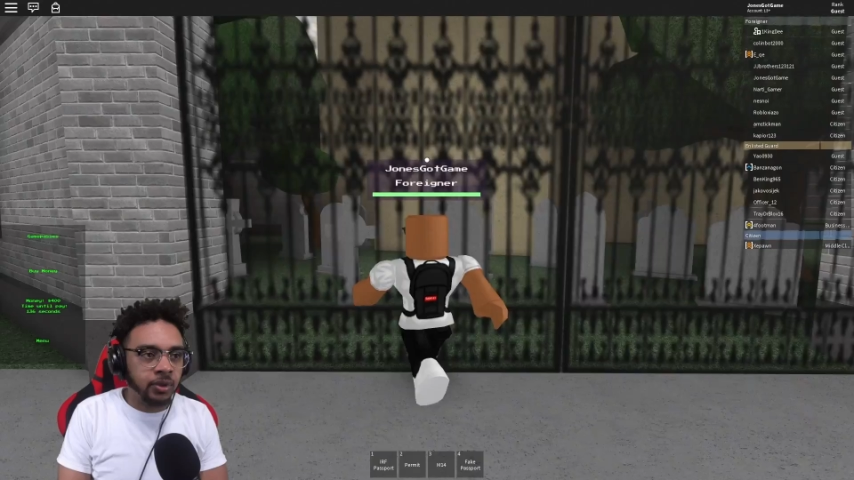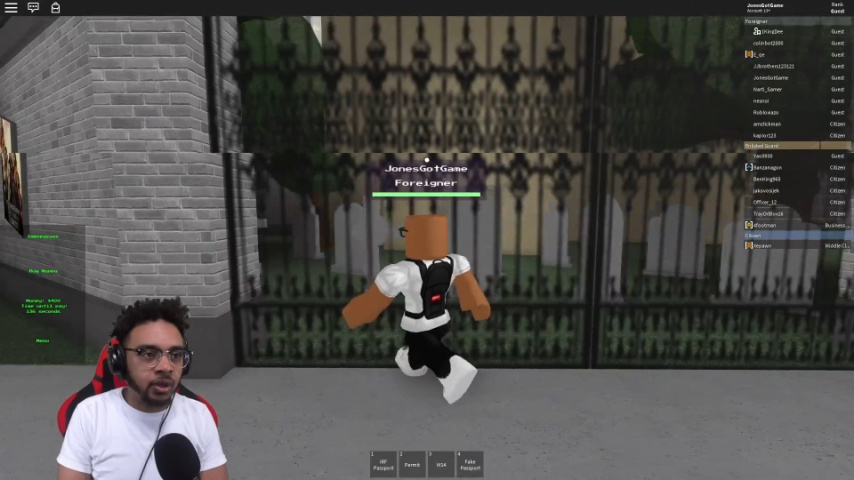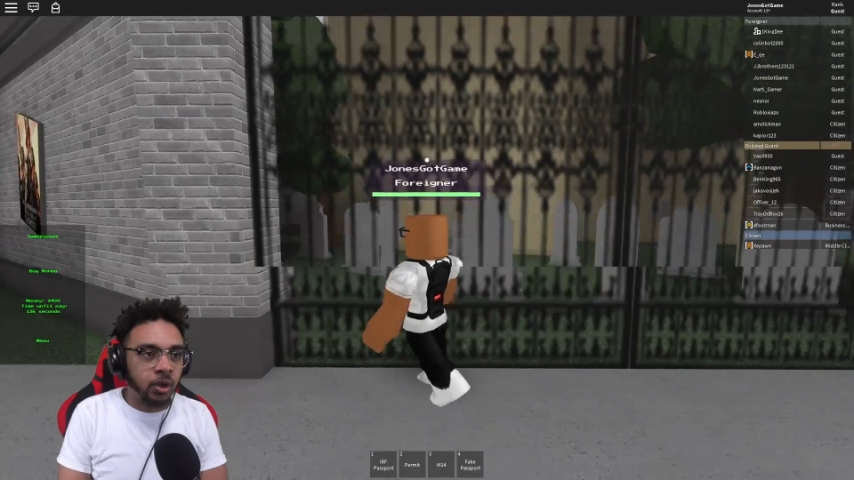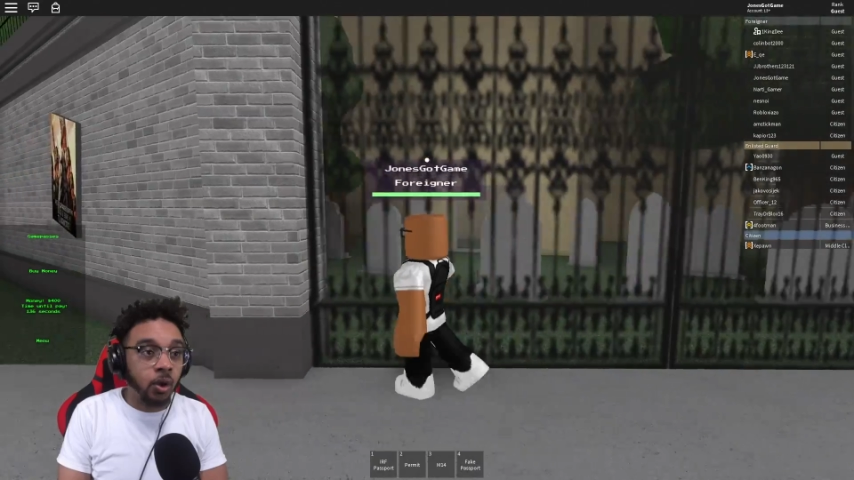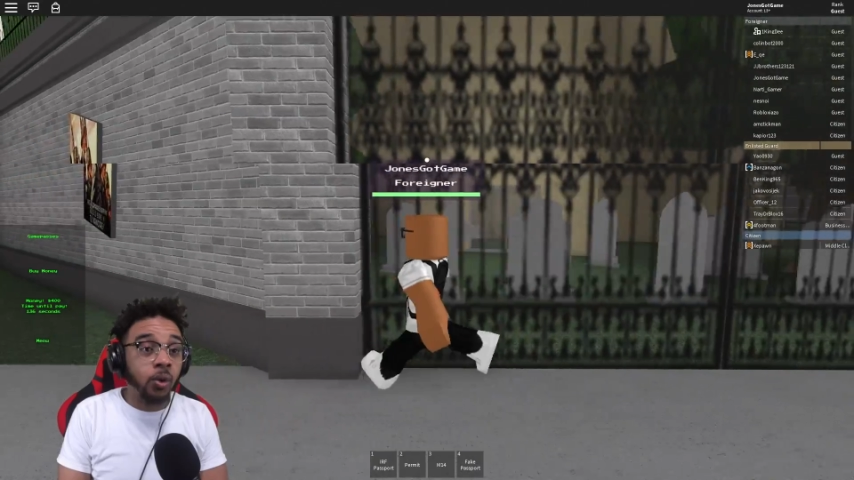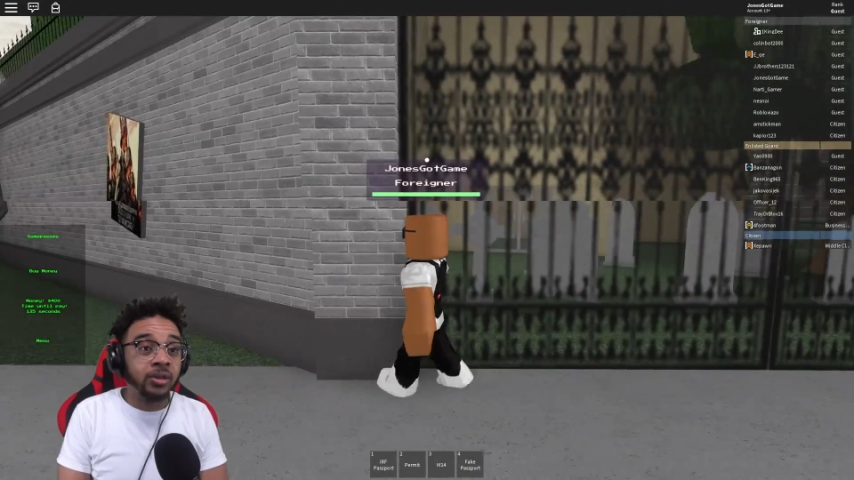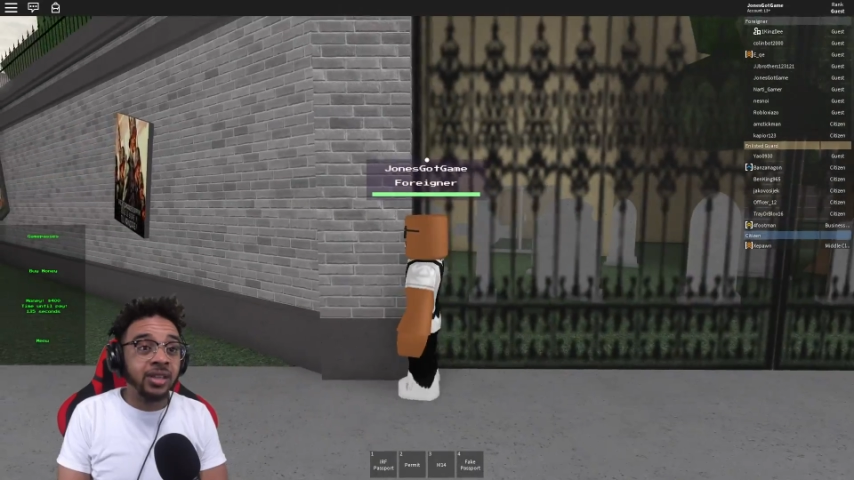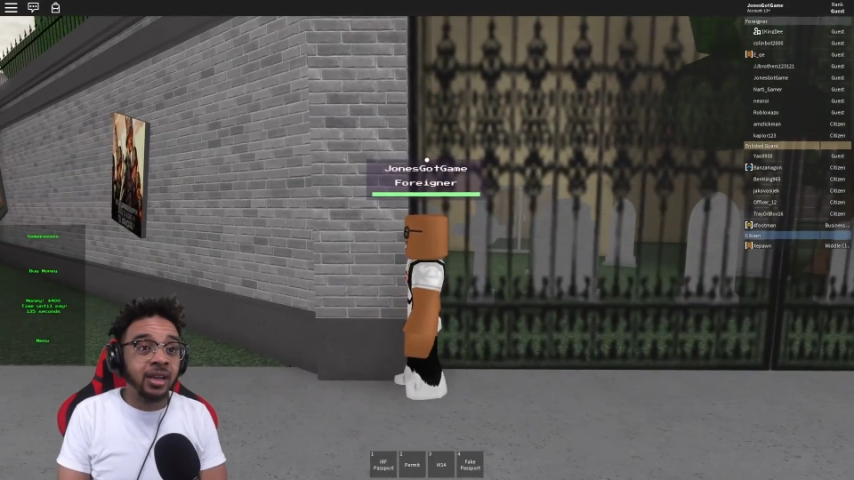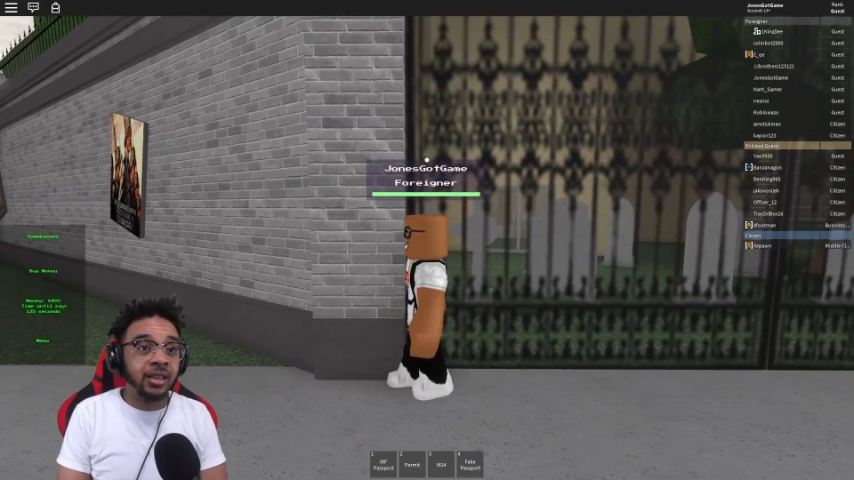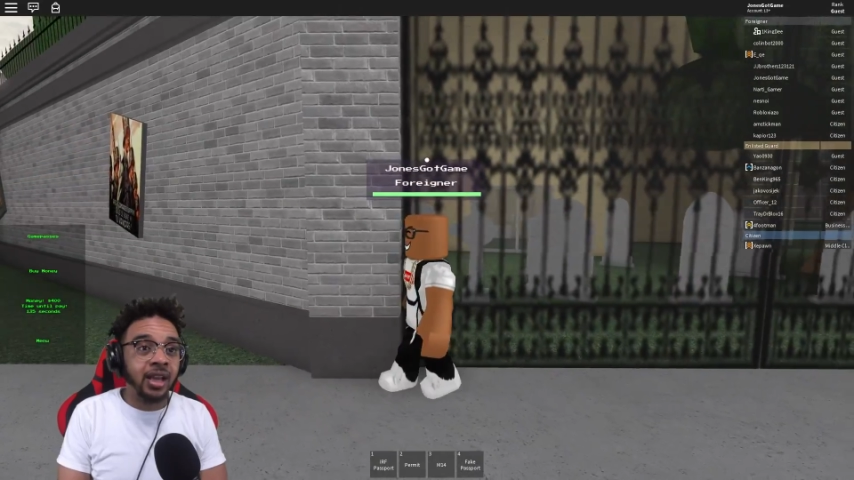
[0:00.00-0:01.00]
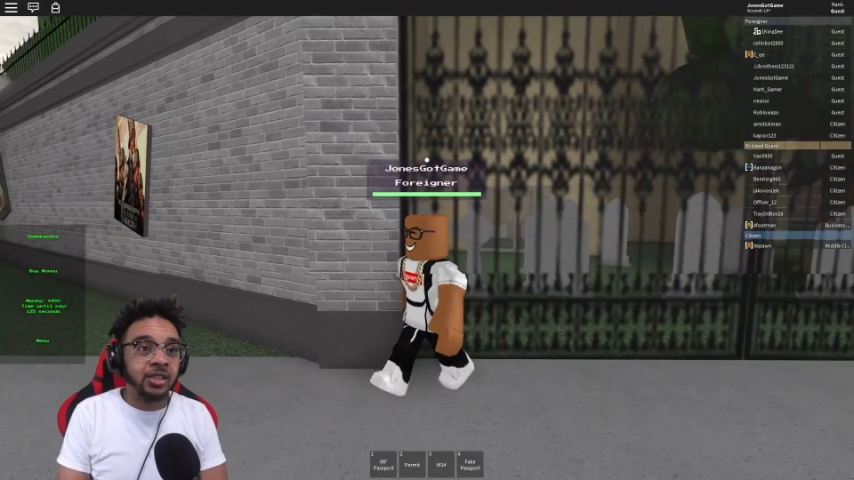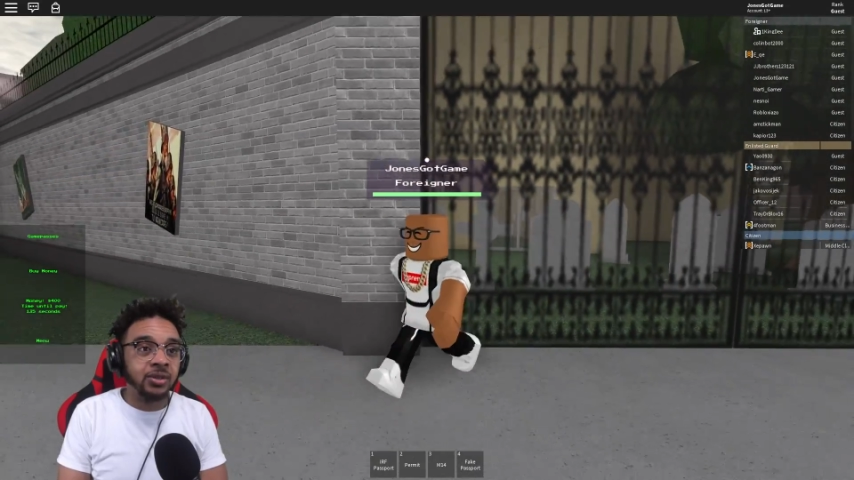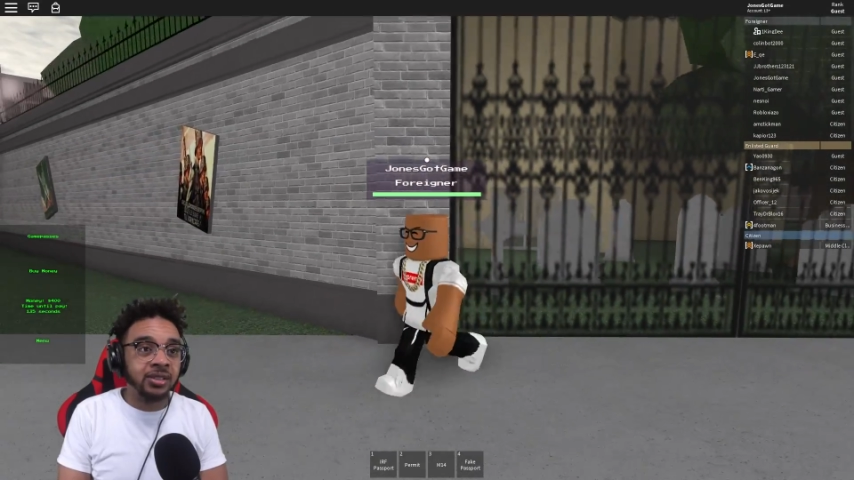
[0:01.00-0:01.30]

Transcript: no. Oh, it's not a castle.